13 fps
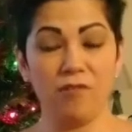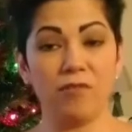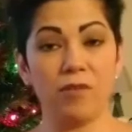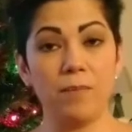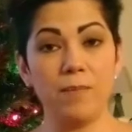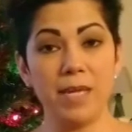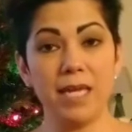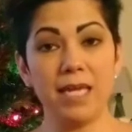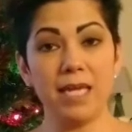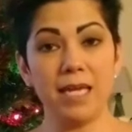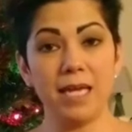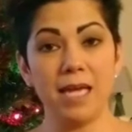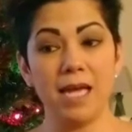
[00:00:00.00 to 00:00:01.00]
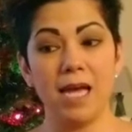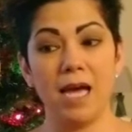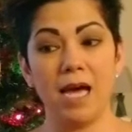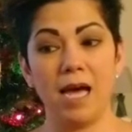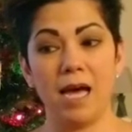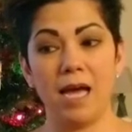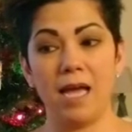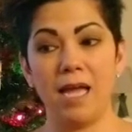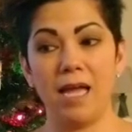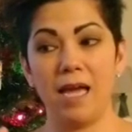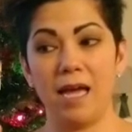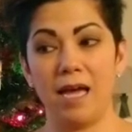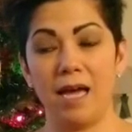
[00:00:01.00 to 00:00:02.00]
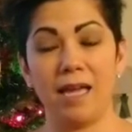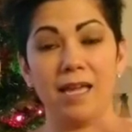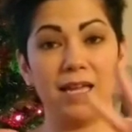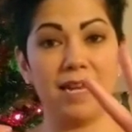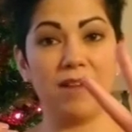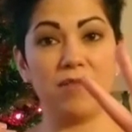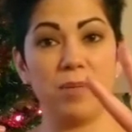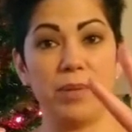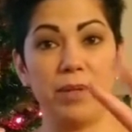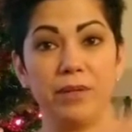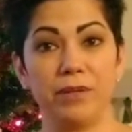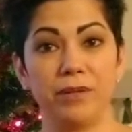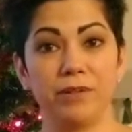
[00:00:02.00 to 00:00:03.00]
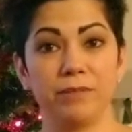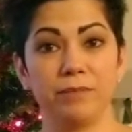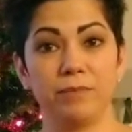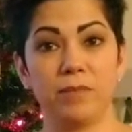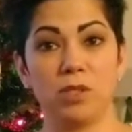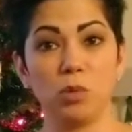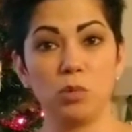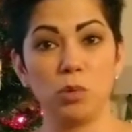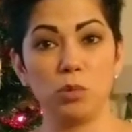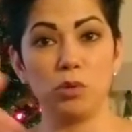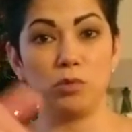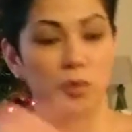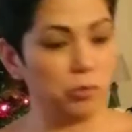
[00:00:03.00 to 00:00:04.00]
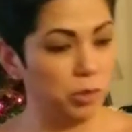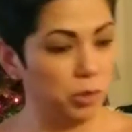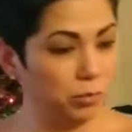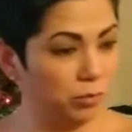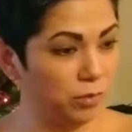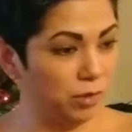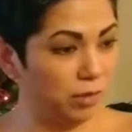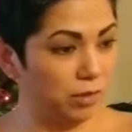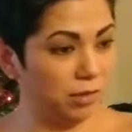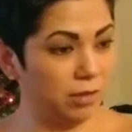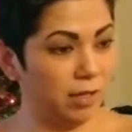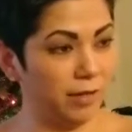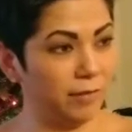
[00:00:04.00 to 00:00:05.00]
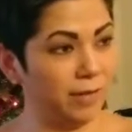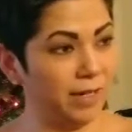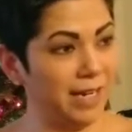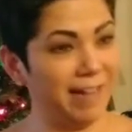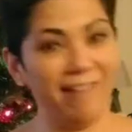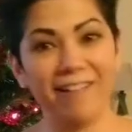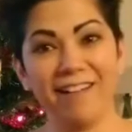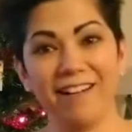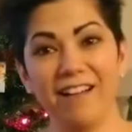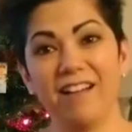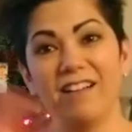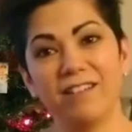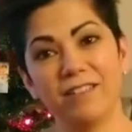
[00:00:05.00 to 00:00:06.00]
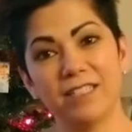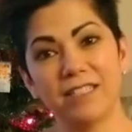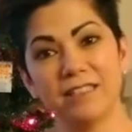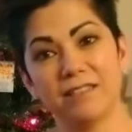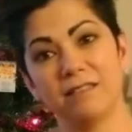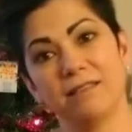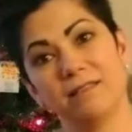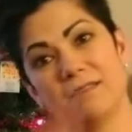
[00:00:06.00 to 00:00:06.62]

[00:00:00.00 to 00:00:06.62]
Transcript: For me, I hit every pillar, doom, doom, doom, doom, doom, all the way down, or